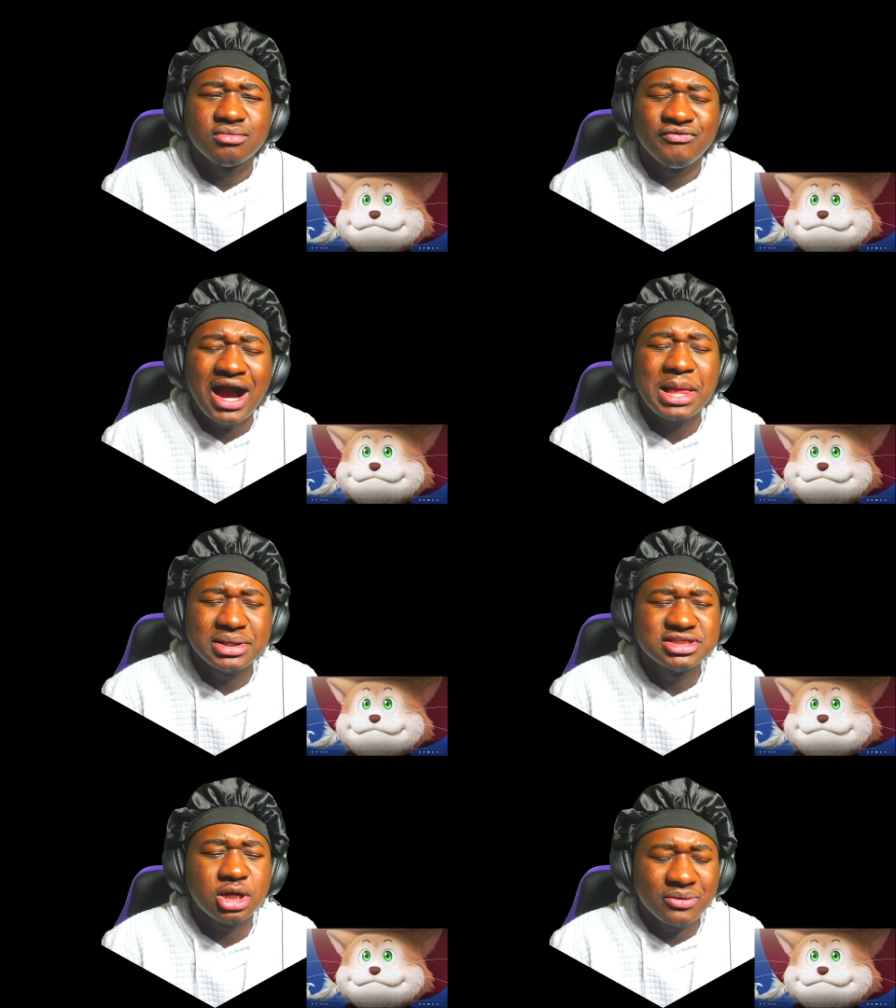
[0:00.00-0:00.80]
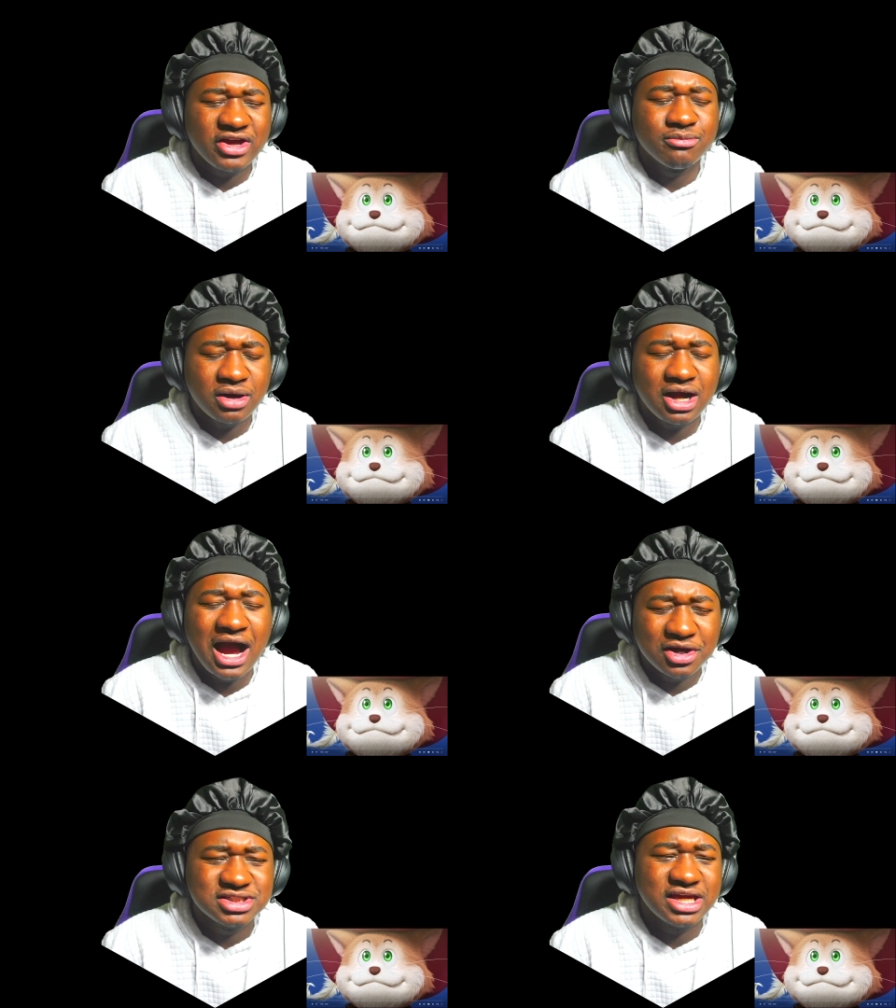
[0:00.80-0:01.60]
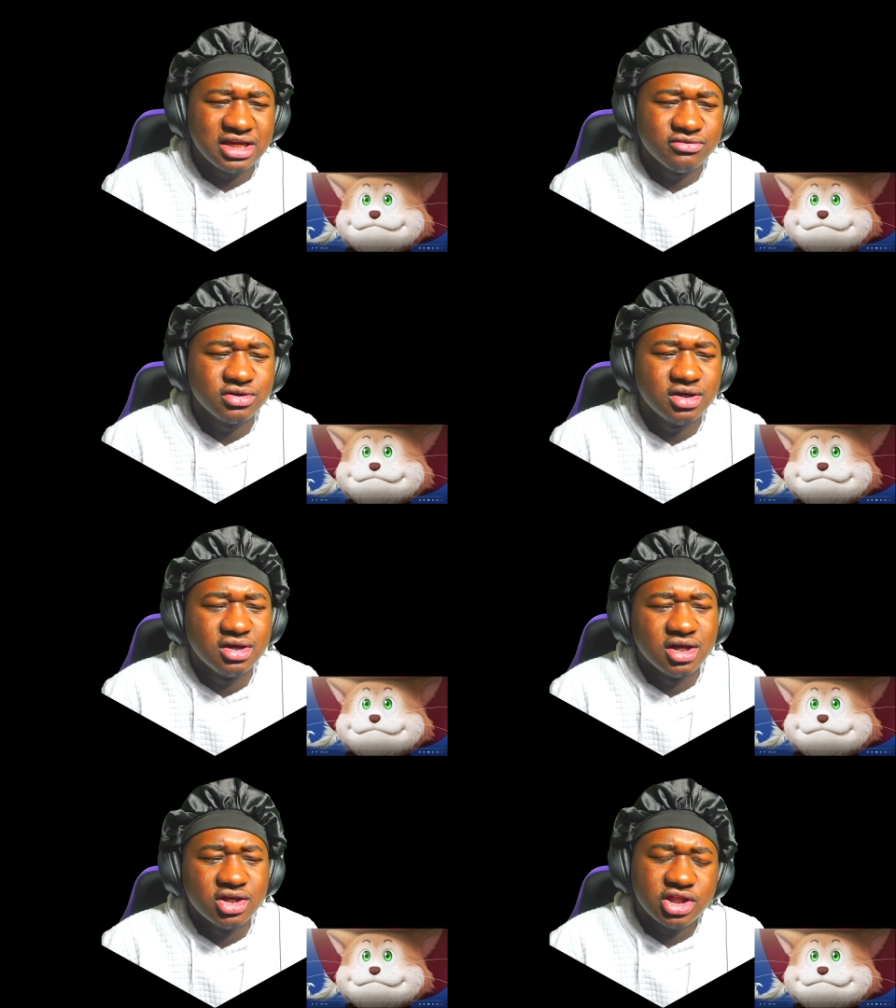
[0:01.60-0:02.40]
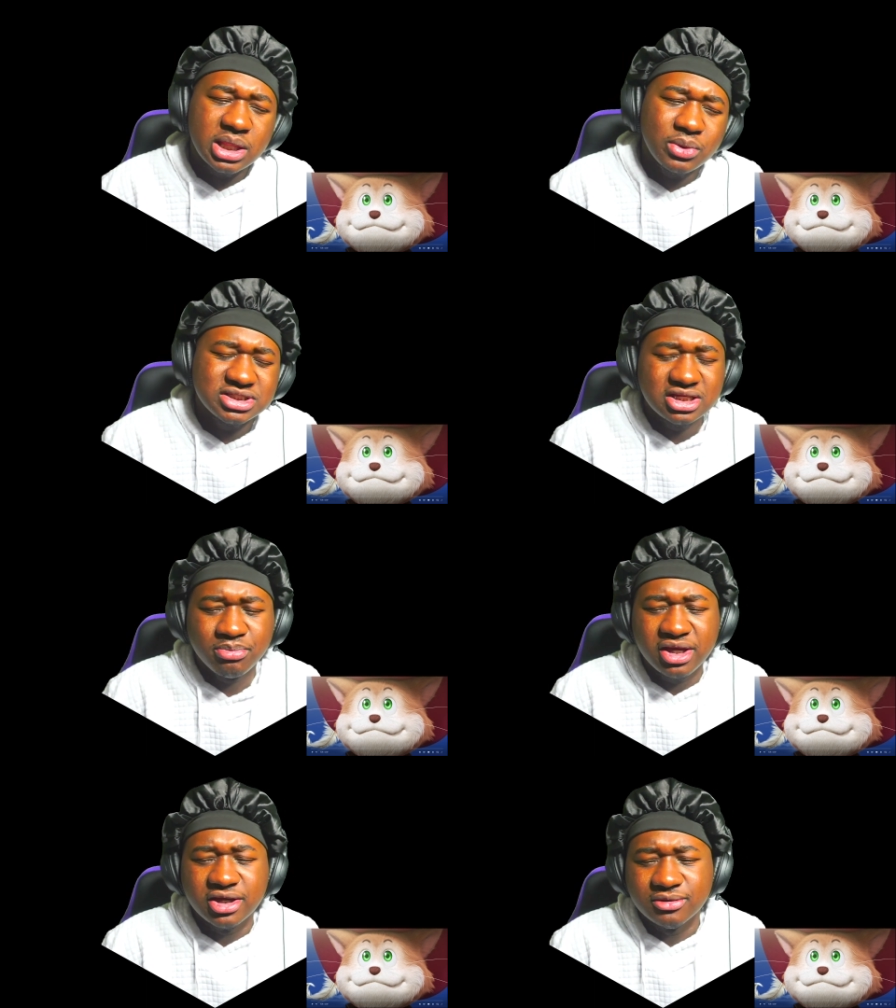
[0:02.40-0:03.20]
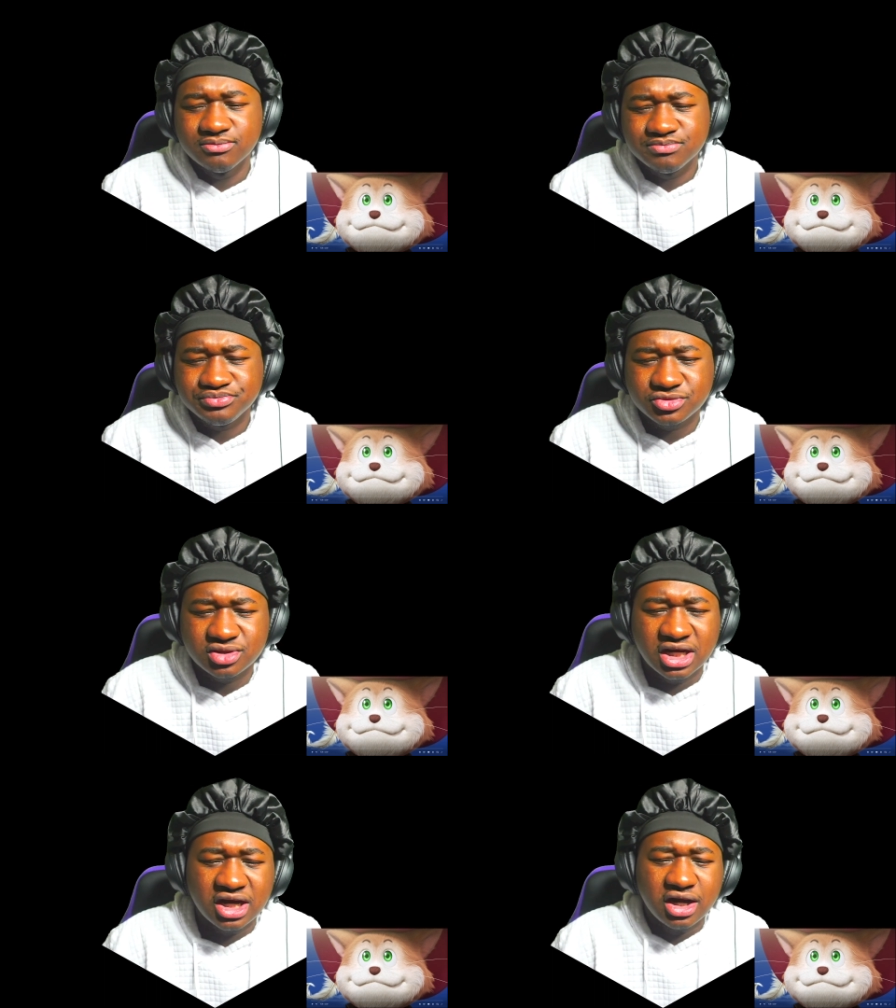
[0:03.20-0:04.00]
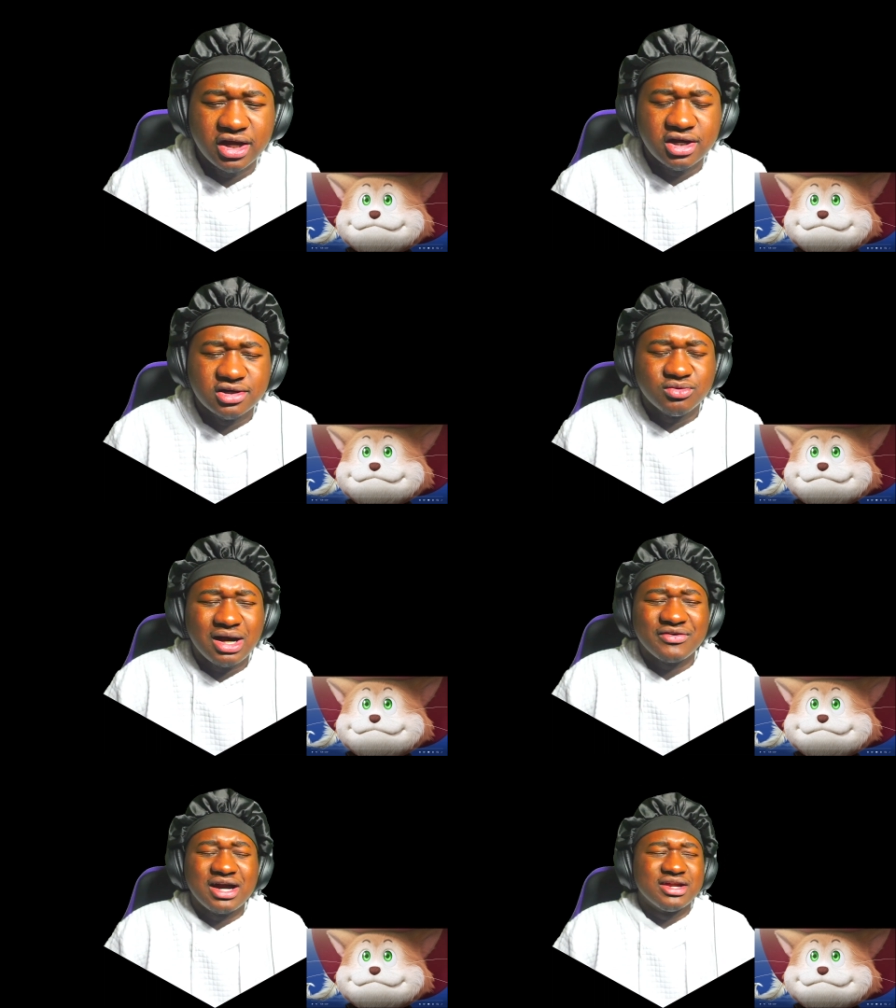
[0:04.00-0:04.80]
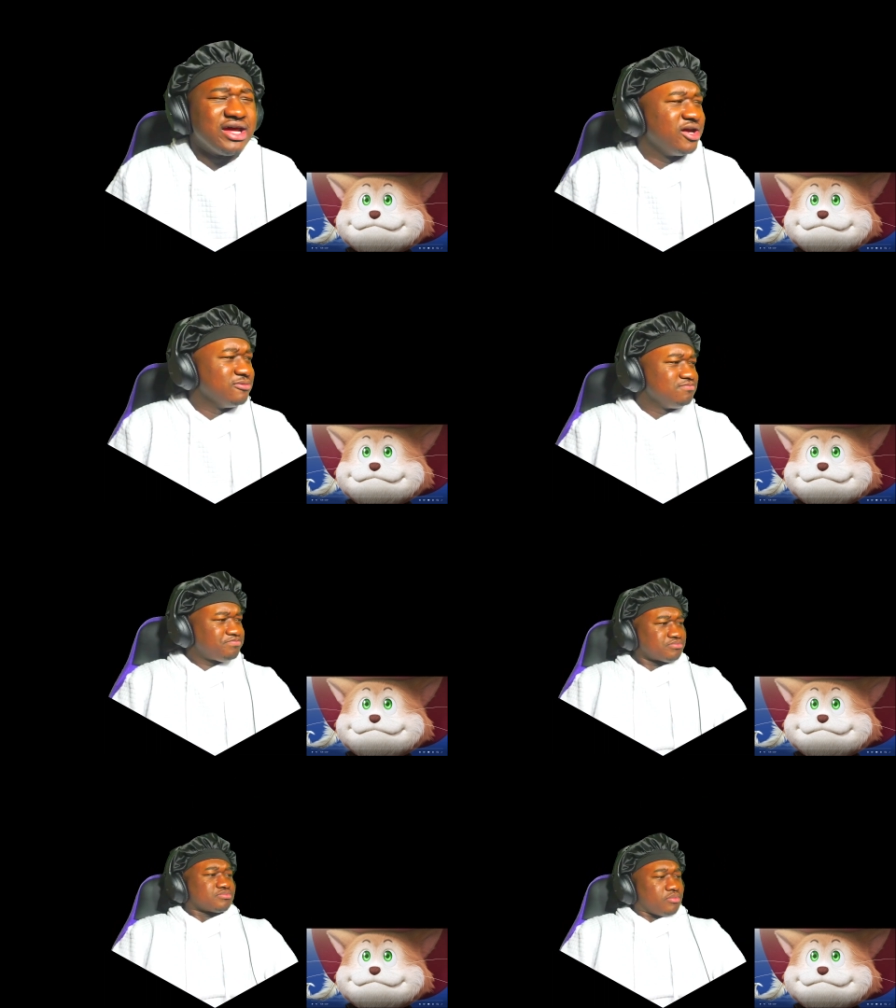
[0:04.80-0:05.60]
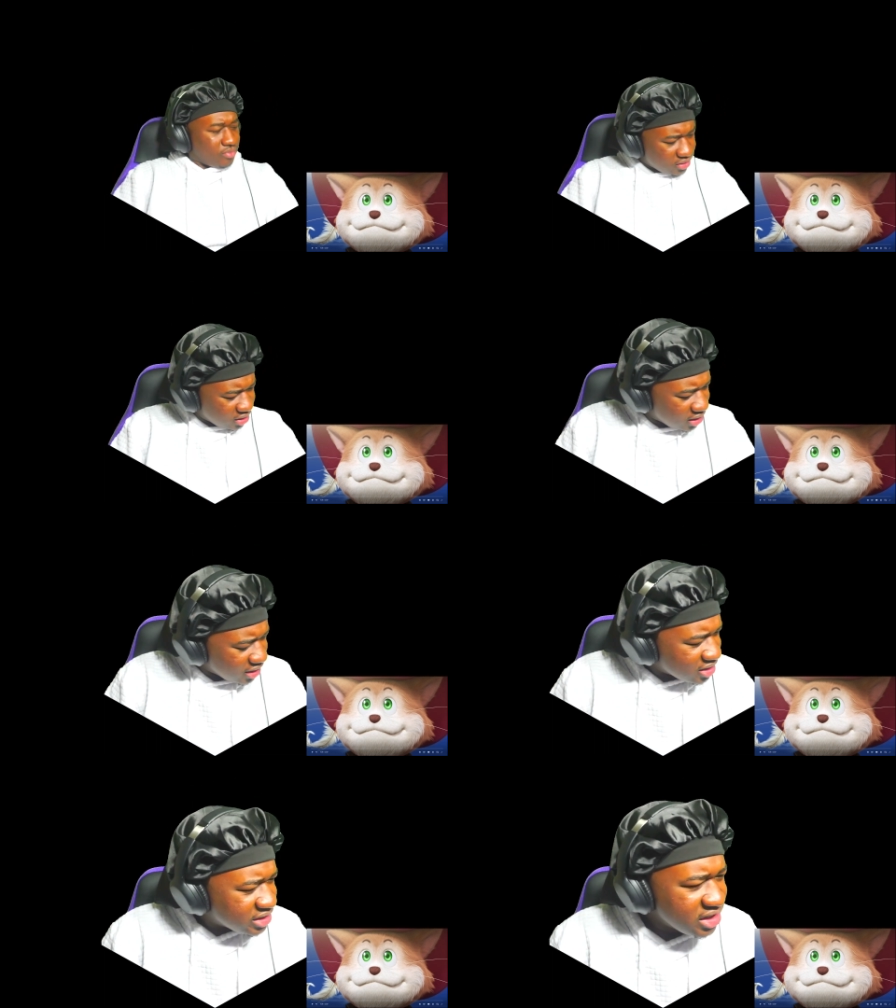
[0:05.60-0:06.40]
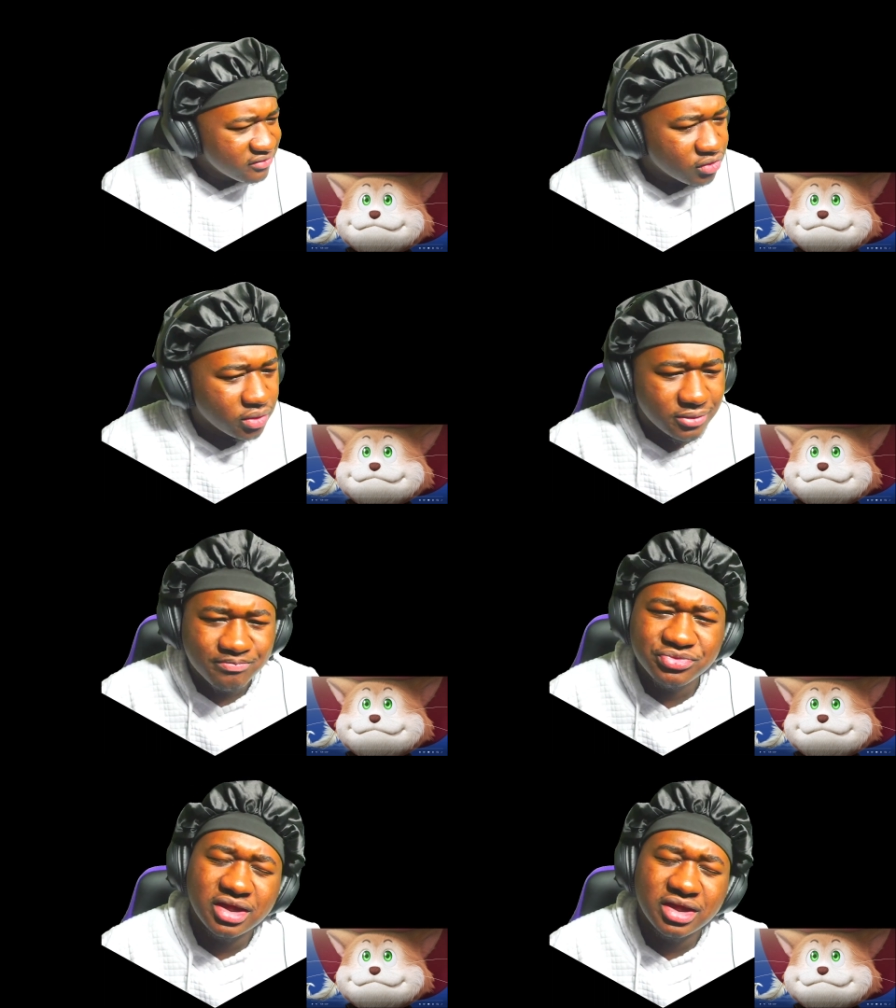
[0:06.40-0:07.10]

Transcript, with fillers: Violet is the only Vegapunk I'll save. The other one, she a big. The uh, uh, I forgot her name. The evil one.